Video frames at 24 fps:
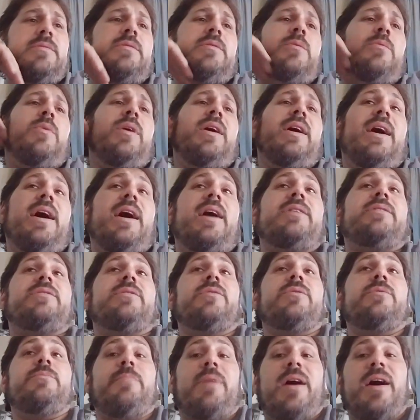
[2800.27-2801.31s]
The way I
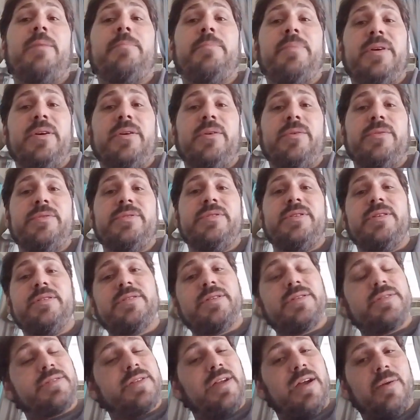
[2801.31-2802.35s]
do my builds is
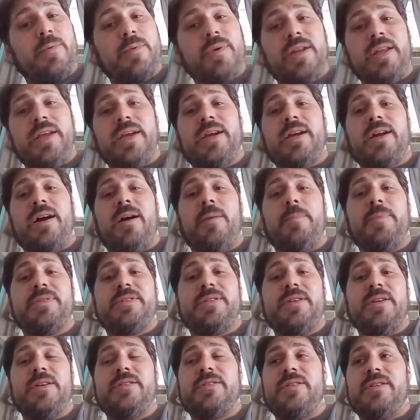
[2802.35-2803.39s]
it's not really a
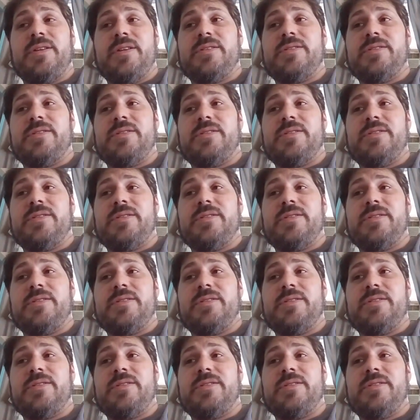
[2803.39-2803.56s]
competition.